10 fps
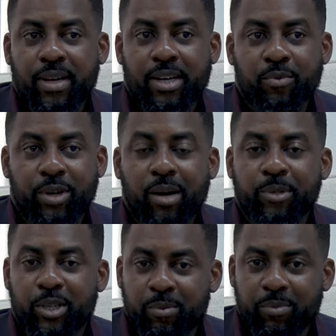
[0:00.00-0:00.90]
and we're
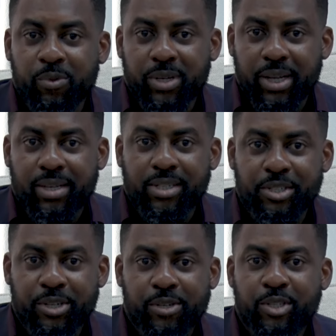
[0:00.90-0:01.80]
happy to come on board again this year